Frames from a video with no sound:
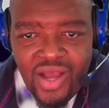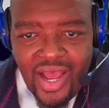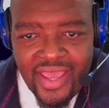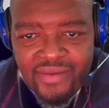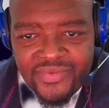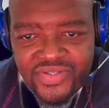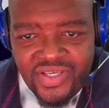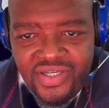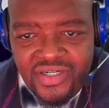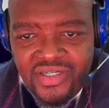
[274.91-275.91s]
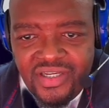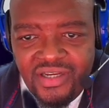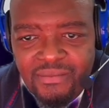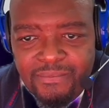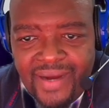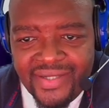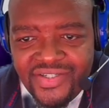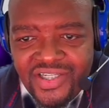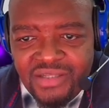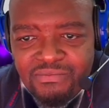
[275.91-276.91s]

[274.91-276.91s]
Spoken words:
I am skilled in budget